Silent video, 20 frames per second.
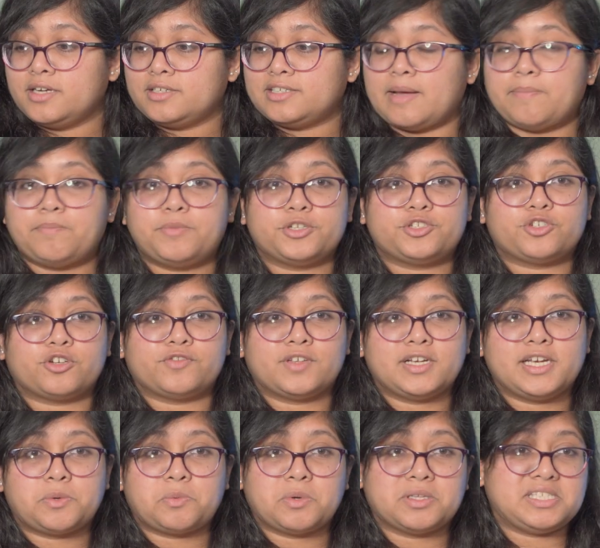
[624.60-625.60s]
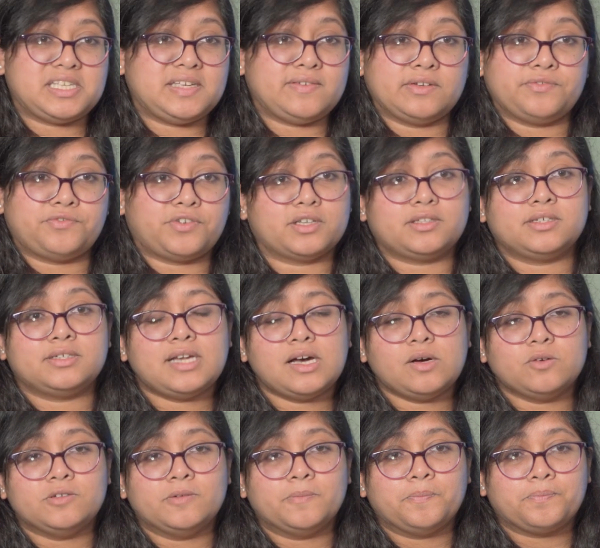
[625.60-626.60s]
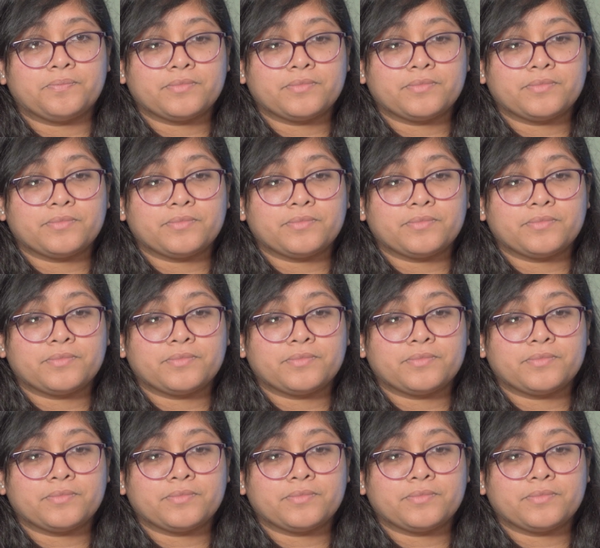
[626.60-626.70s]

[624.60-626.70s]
temperature of the liquids even further down.